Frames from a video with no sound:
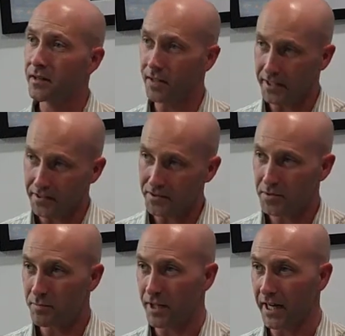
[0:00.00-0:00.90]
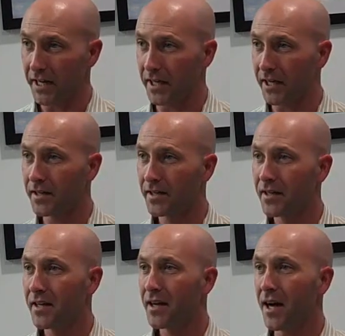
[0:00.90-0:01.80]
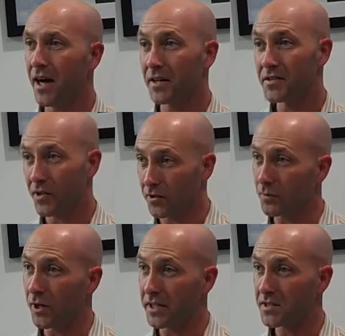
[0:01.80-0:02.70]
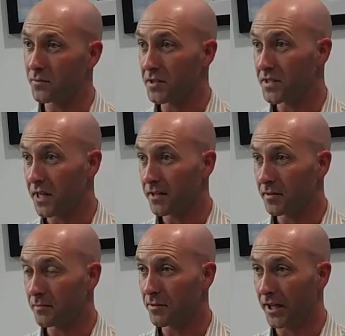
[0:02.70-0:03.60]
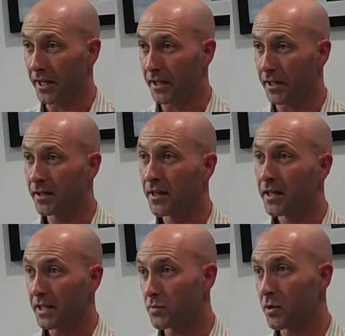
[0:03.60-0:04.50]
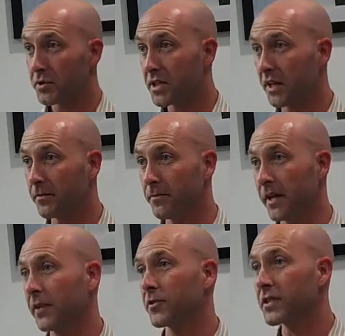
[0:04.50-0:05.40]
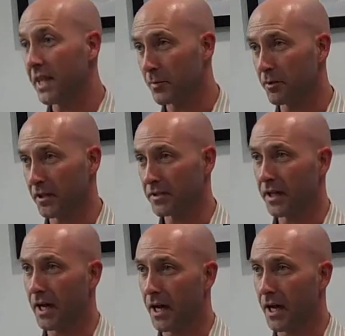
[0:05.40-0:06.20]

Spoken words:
land use planning, solid waste and recycling planning, as well as kind of entertainment